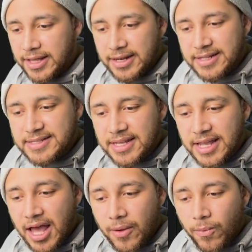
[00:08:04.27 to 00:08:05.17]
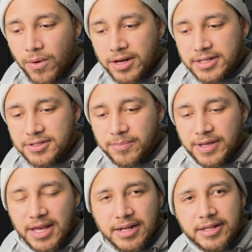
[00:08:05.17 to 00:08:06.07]
Let's say I want it to
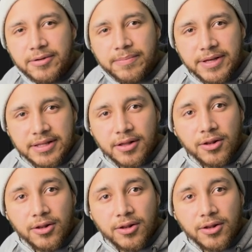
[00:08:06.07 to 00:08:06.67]
be a little bit